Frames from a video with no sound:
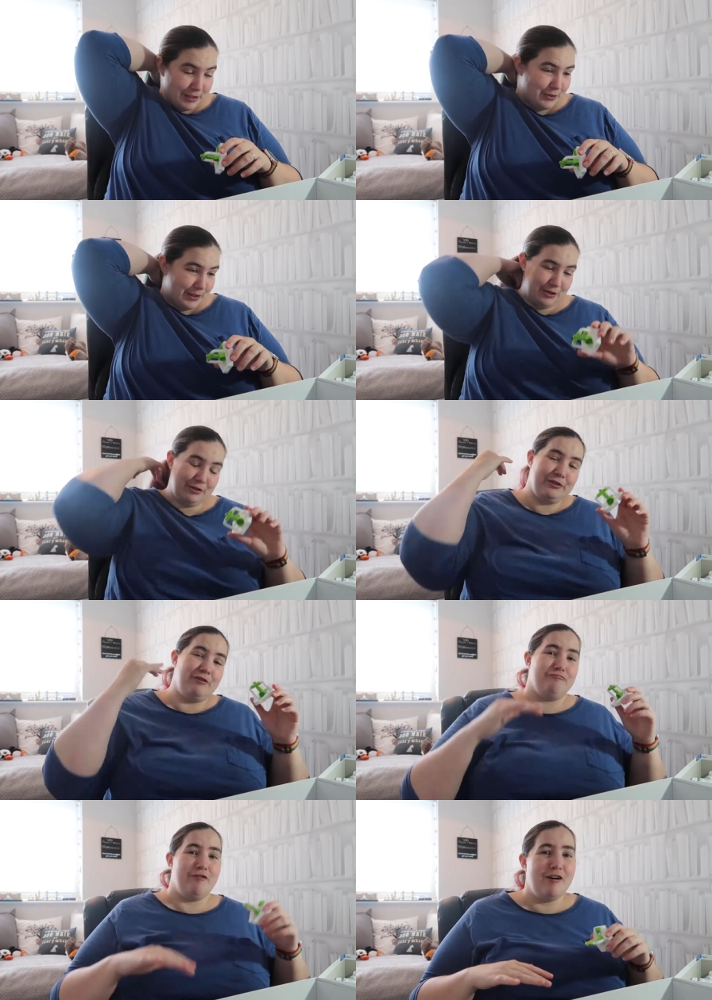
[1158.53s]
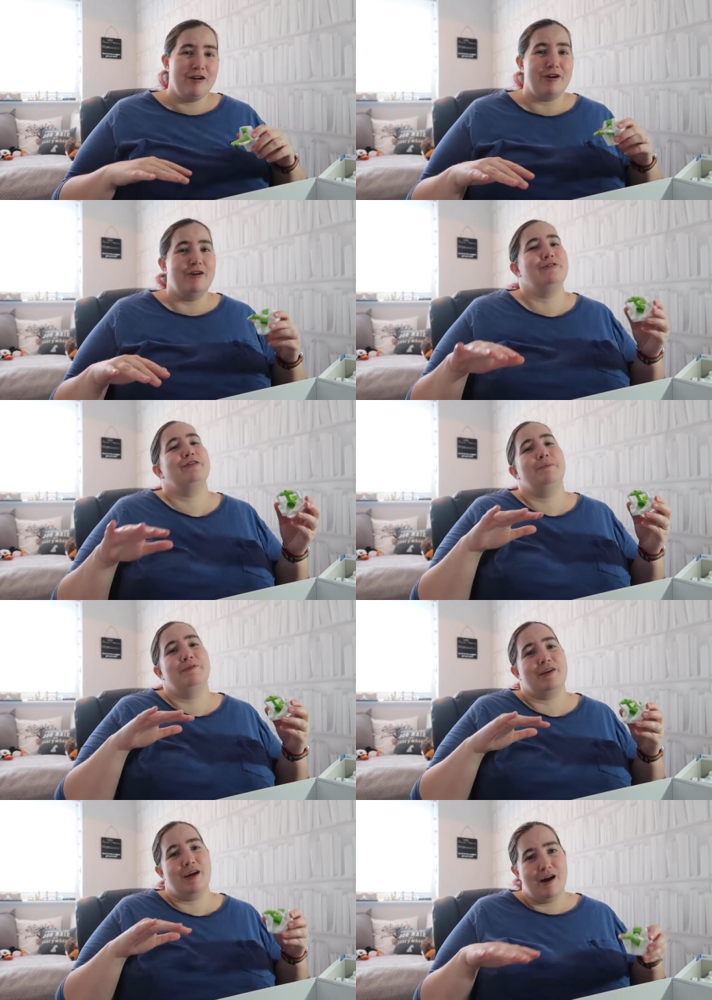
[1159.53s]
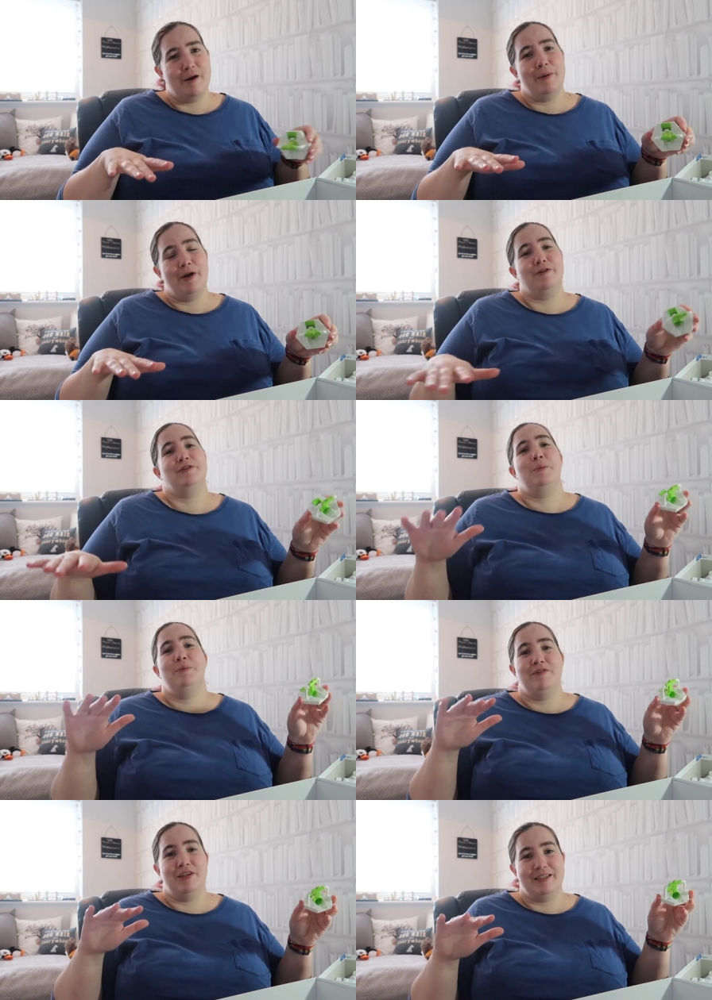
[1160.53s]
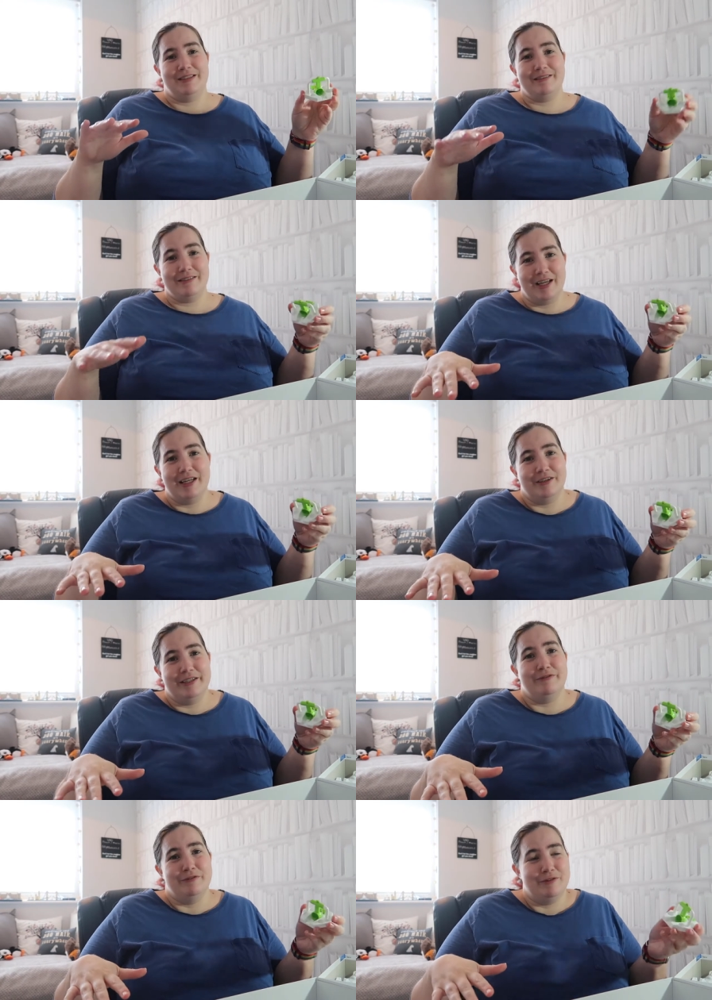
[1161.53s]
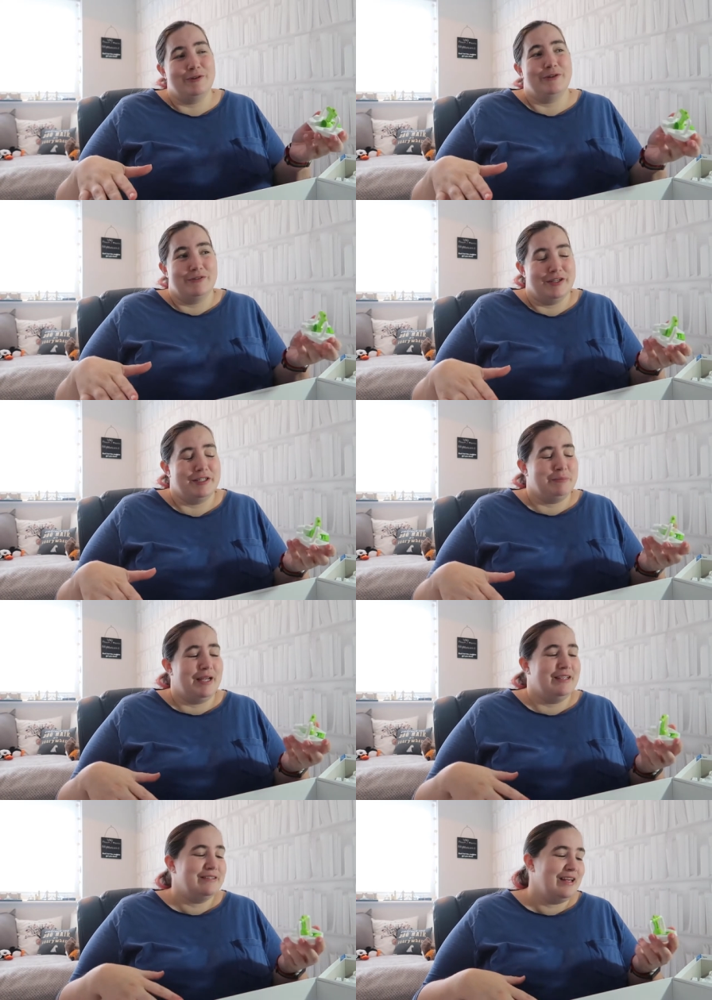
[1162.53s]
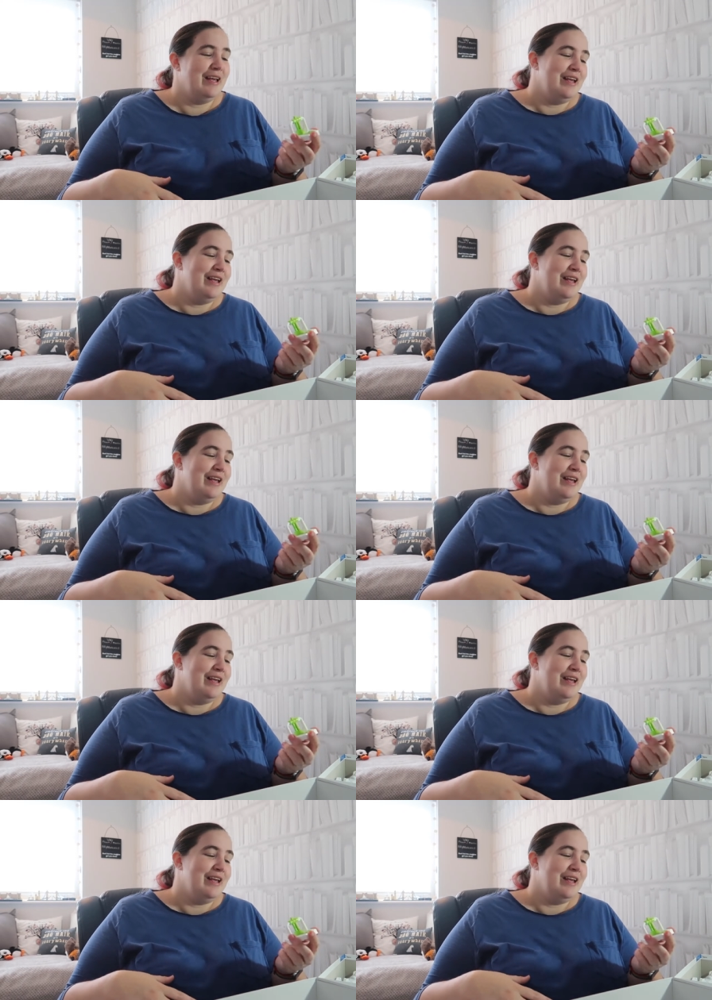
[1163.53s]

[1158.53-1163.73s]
We're doing on a rug, on top of a carpet, on top of a slightly uneven floor in the first place.